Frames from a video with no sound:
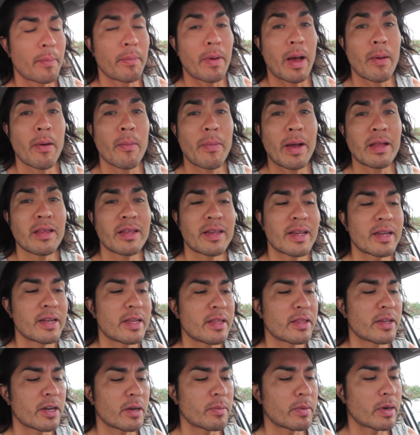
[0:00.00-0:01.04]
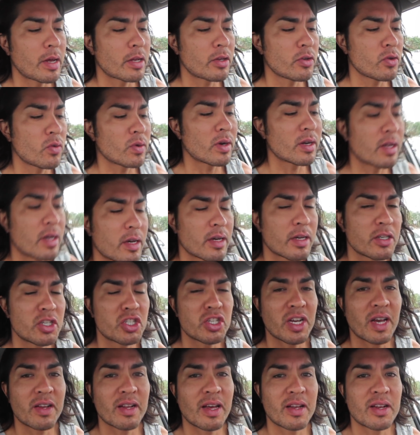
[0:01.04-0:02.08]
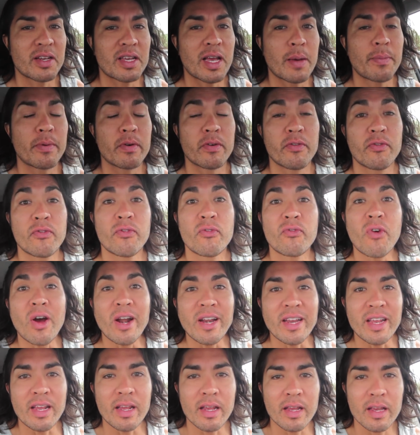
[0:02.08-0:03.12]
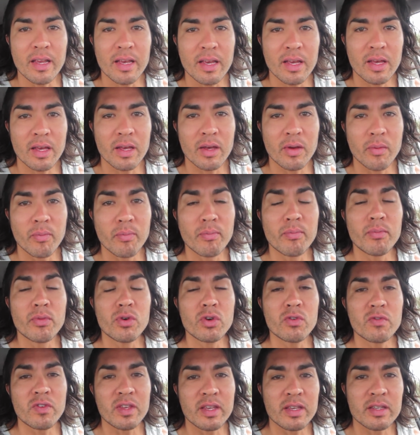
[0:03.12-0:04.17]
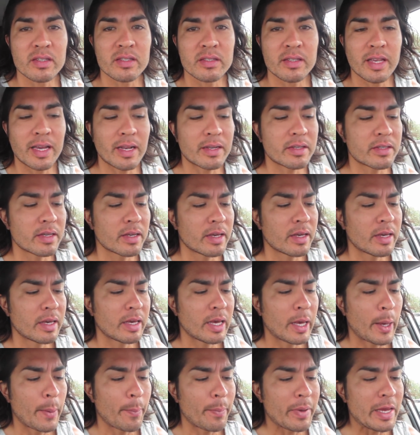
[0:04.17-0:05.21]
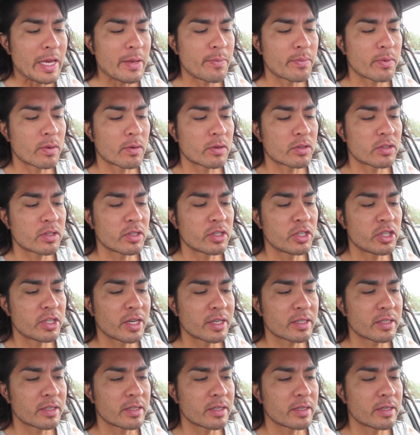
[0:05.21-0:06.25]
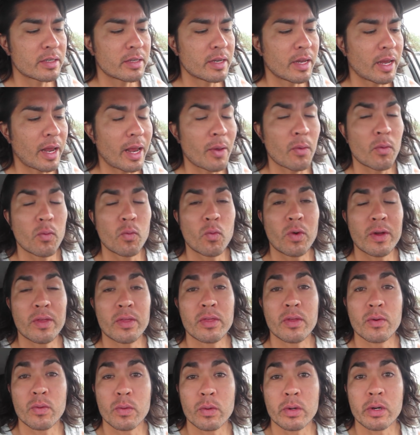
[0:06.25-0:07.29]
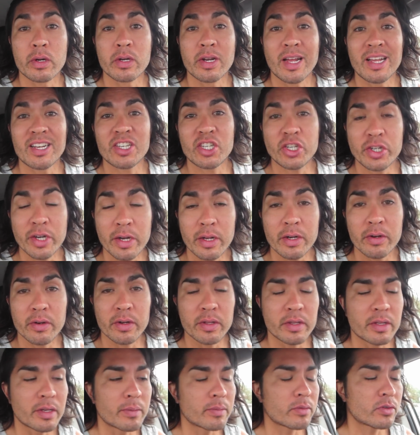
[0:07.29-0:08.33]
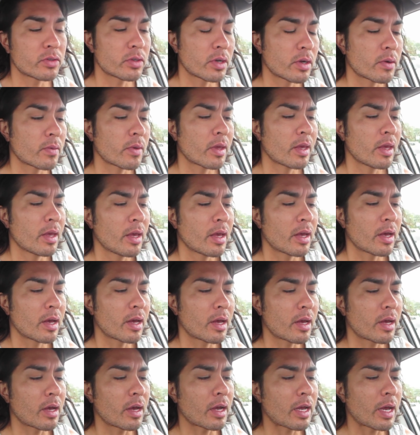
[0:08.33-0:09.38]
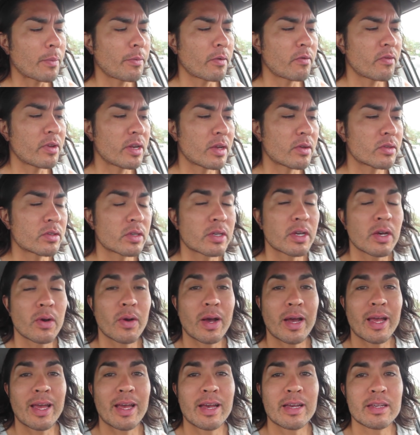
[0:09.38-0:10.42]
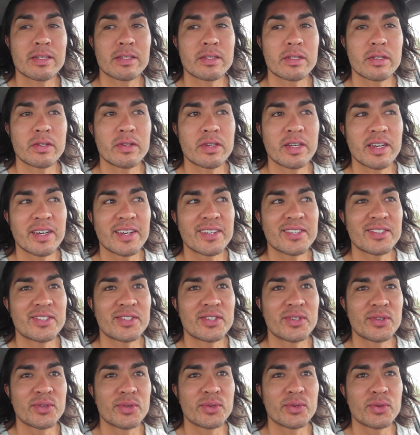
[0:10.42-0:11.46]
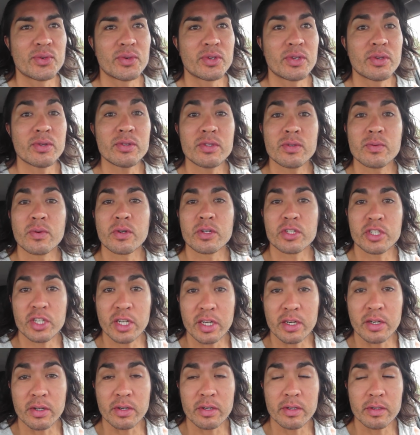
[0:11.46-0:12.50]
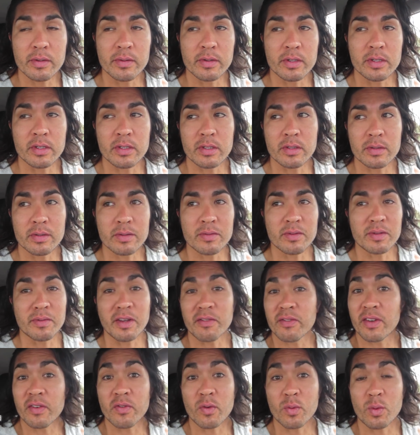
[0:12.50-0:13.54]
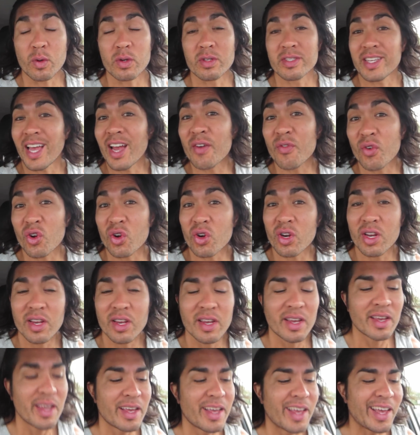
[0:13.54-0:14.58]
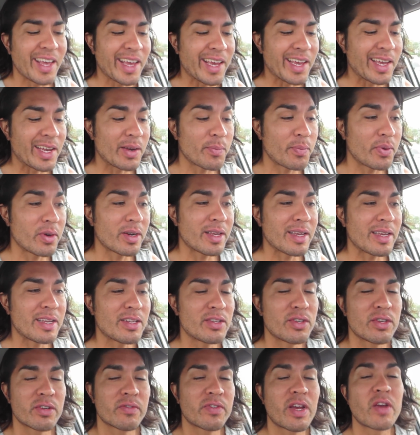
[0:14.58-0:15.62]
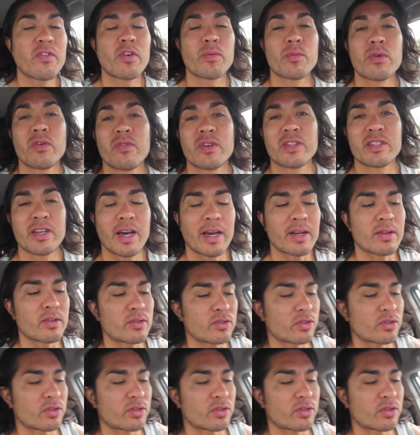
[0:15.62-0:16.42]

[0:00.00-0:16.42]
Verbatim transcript: I'm about to get in there, but I do want to shout out a couple funny movies that people suggested with the word cheddar in them. So a couple videos ago, I asked you guys to use the word cheddar, which is one of my favorite words ever, and put it into your favorite movie title.